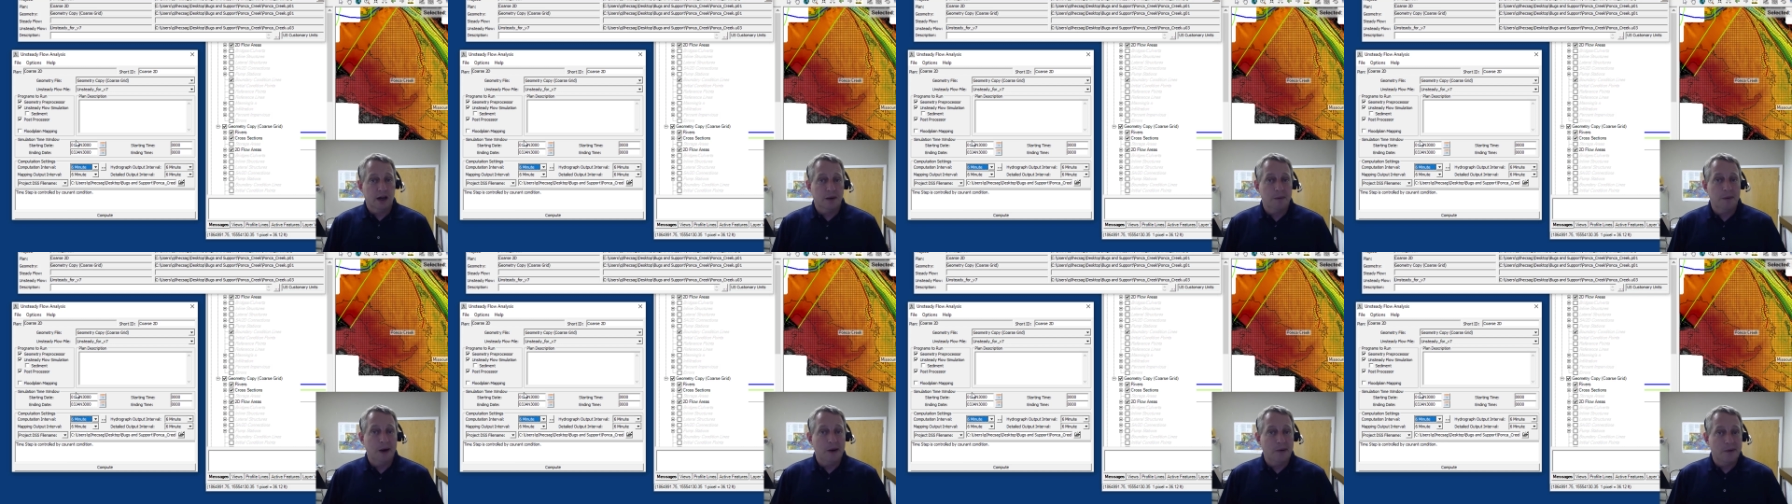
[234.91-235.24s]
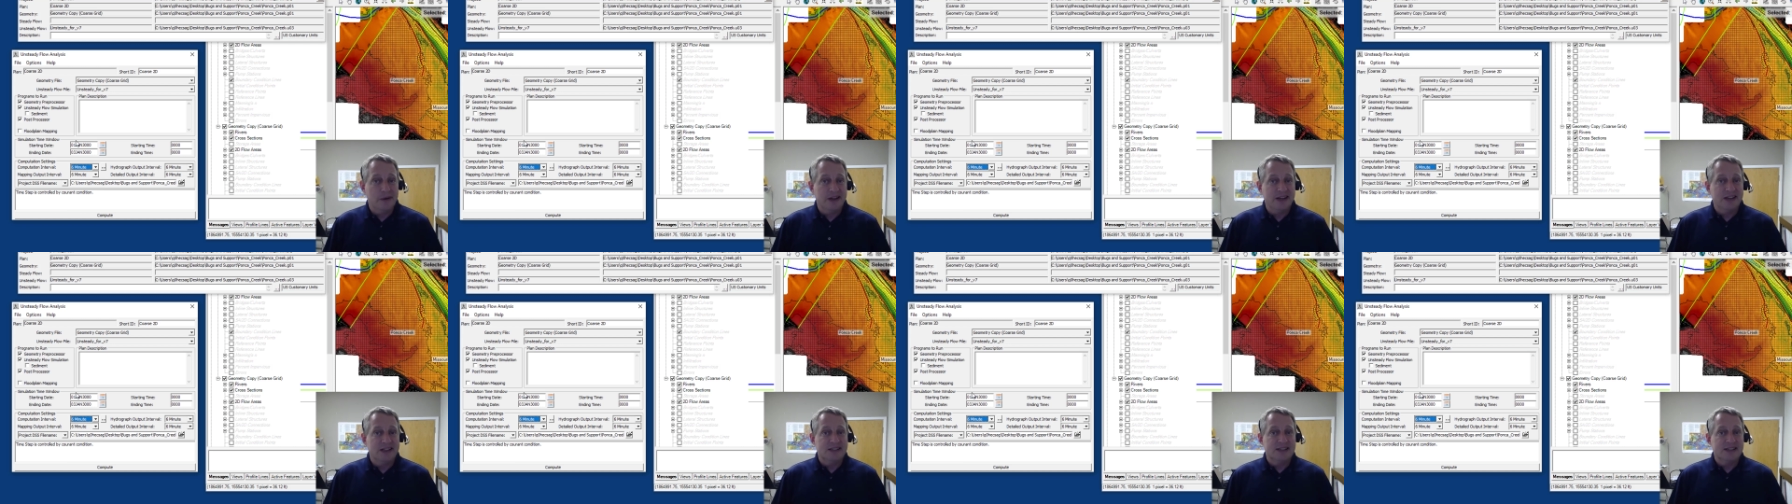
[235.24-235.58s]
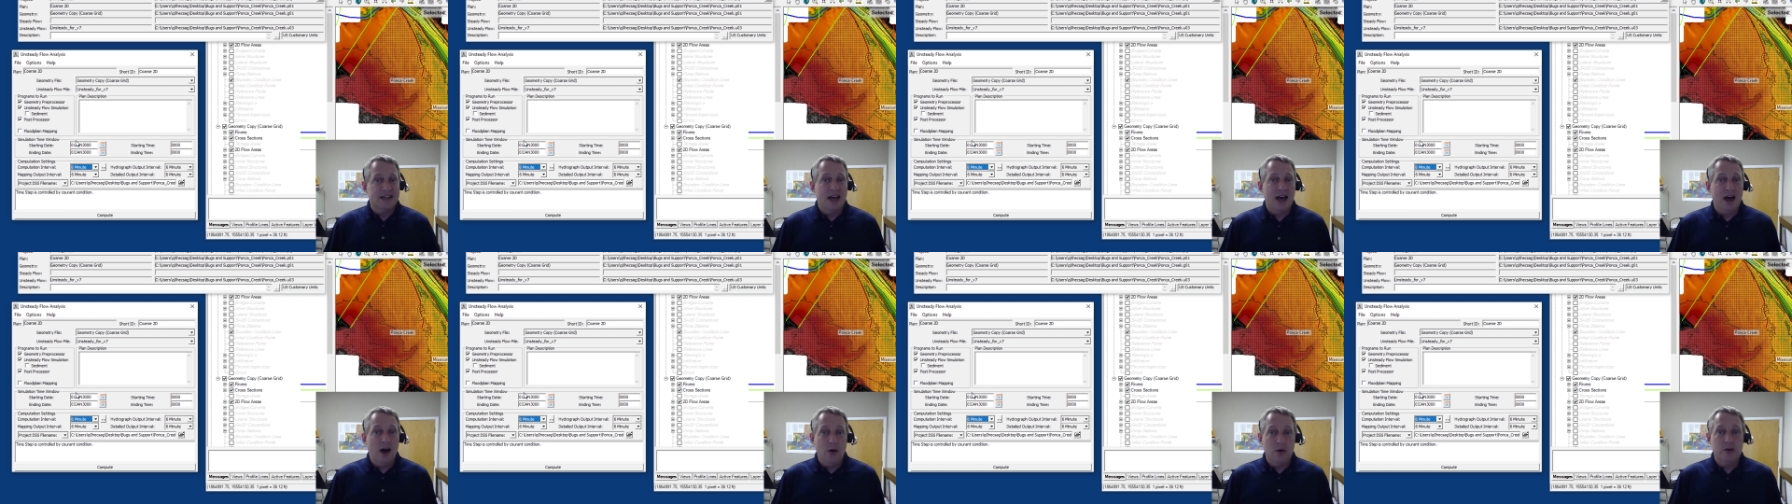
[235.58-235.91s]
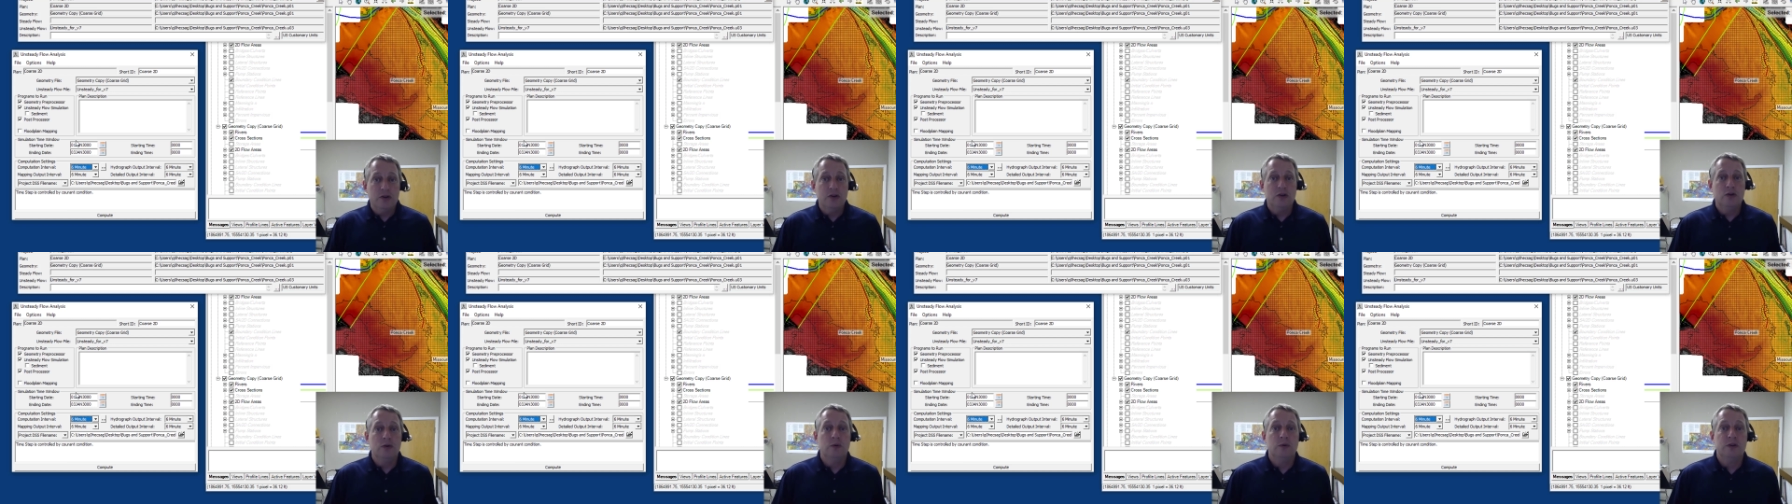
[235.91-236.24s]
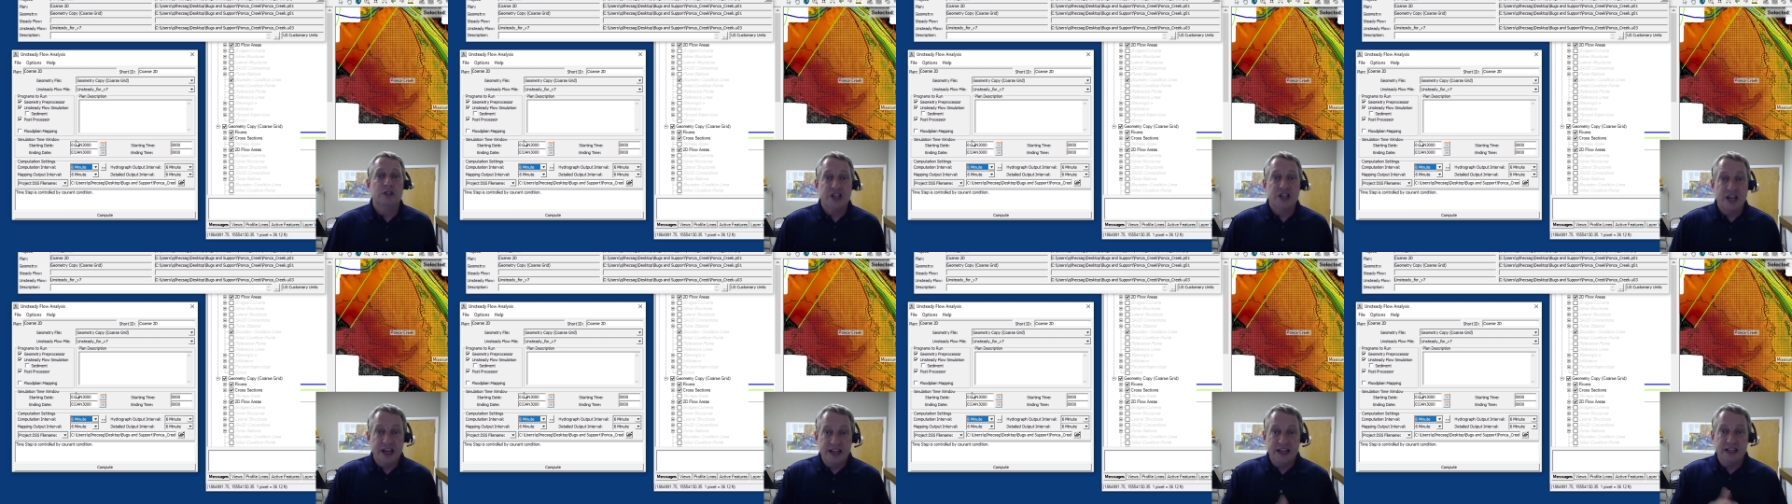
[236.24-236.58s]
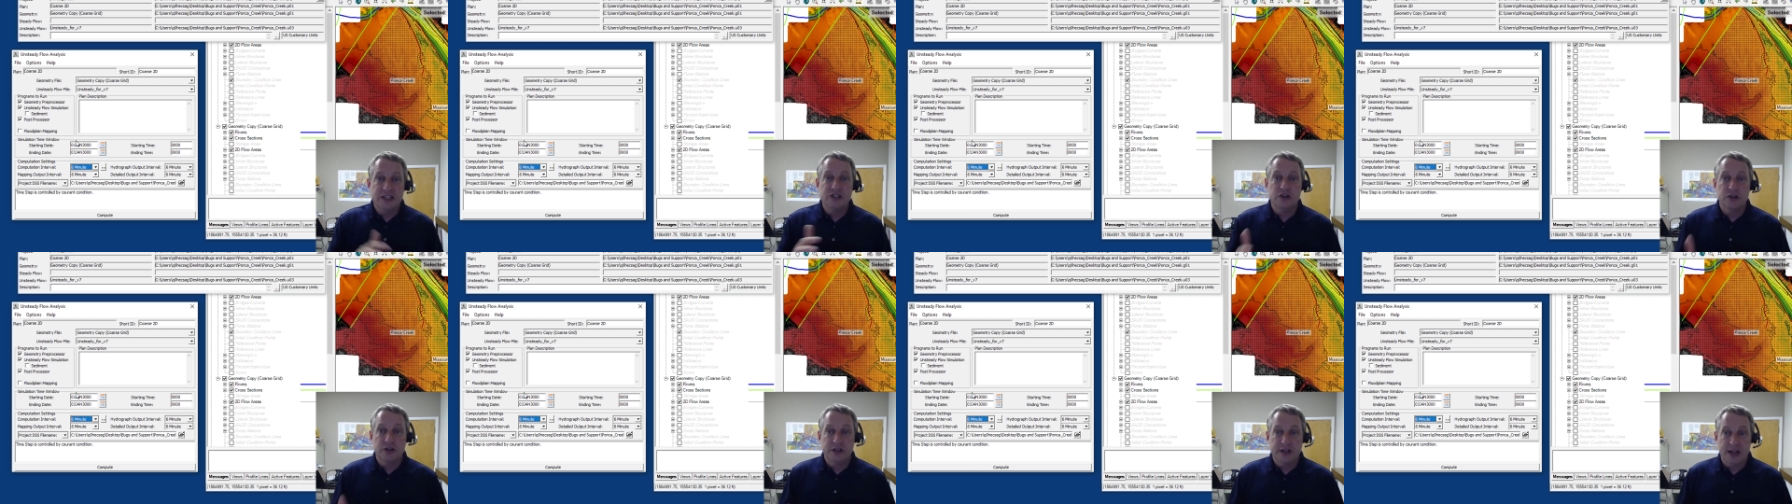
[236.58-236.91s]
about is how to
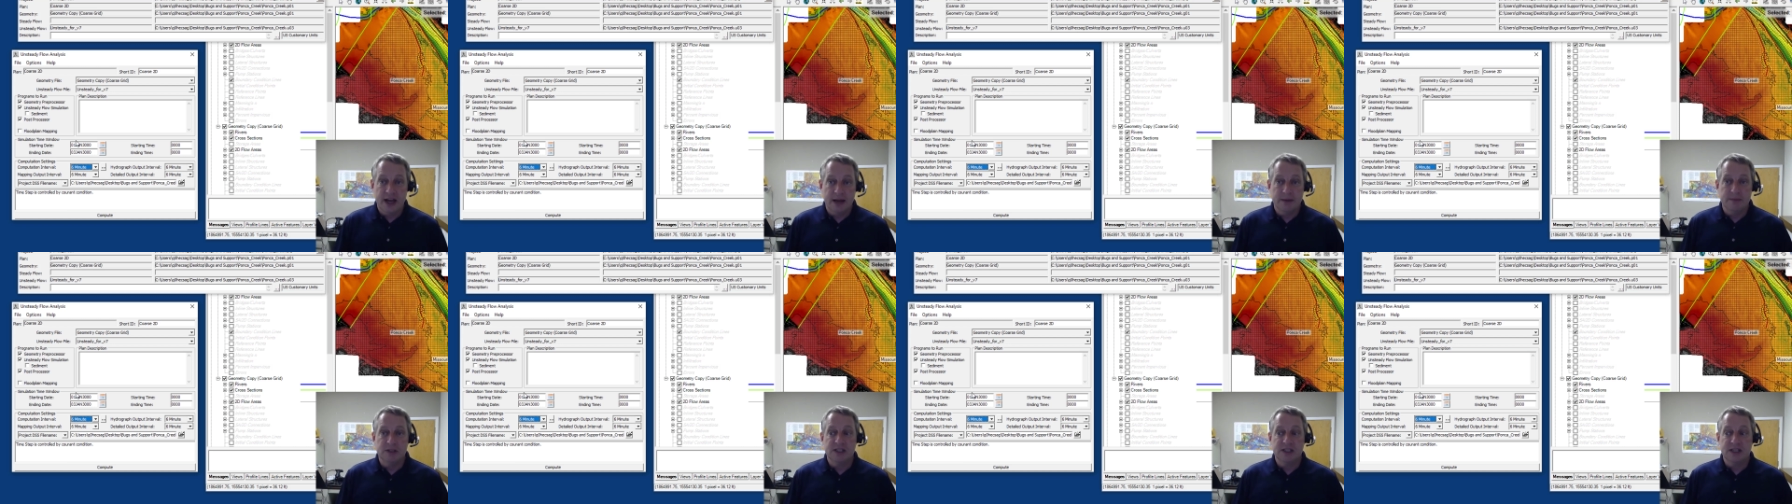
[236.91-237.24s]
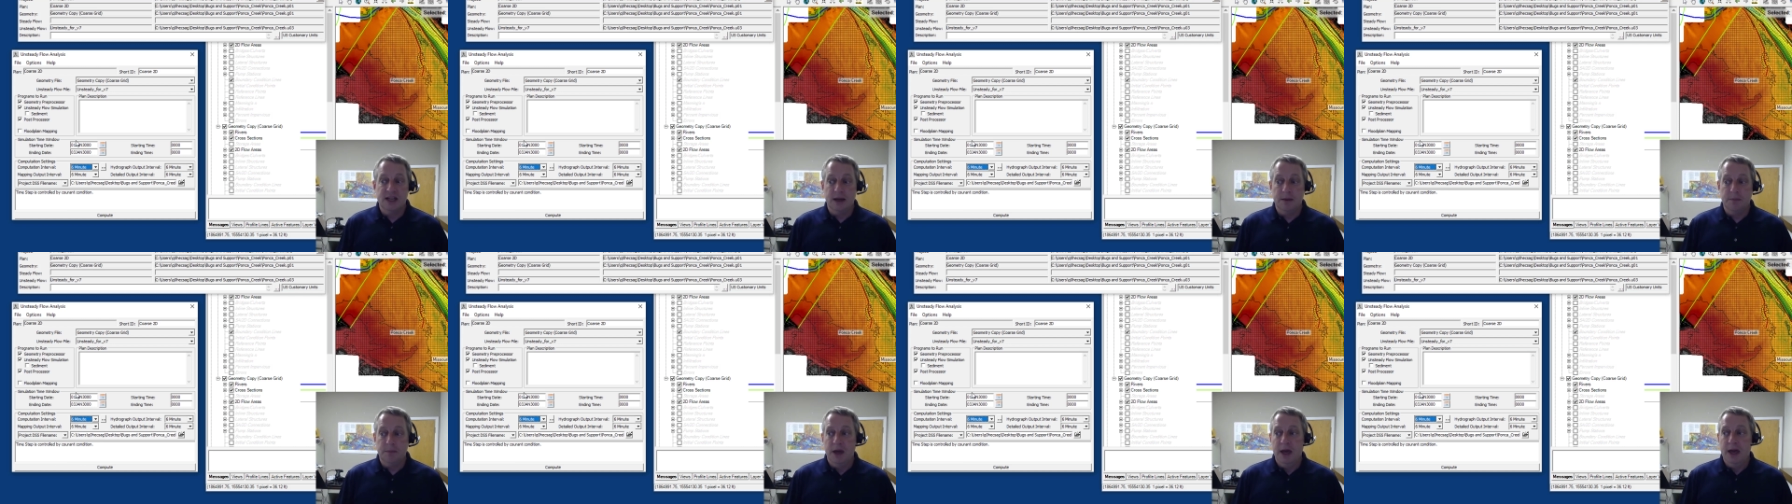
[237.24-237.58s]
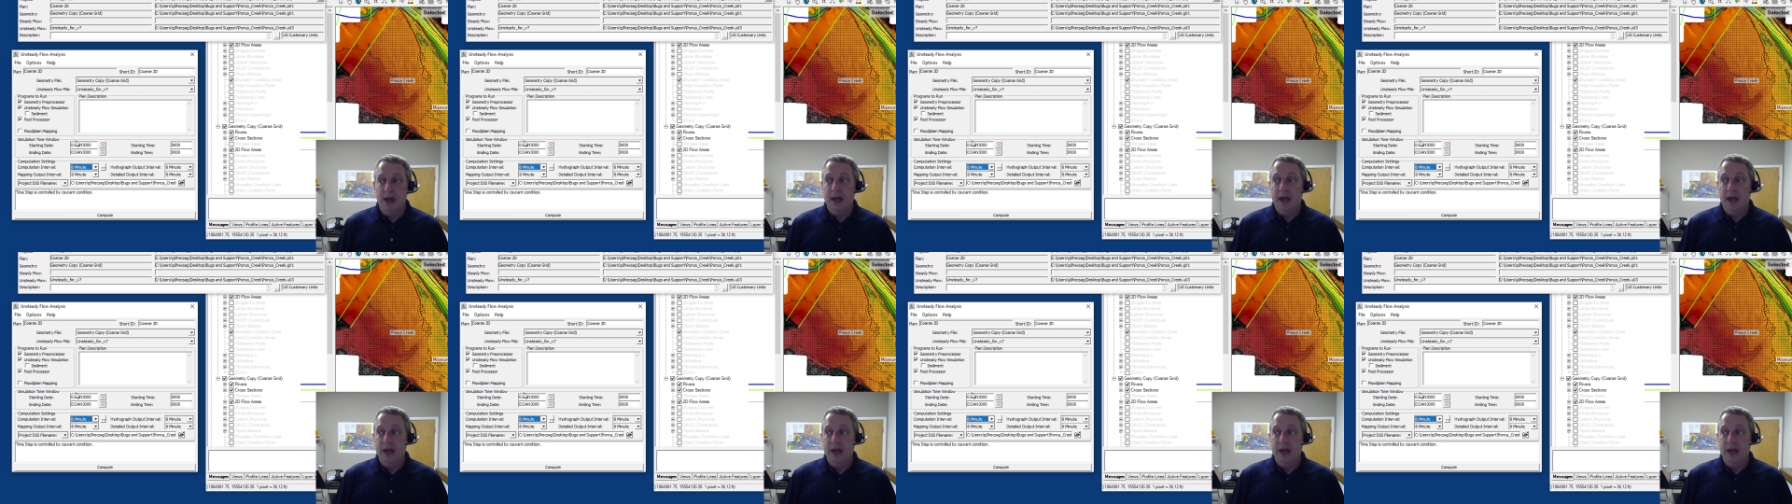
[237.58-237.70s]
change your time step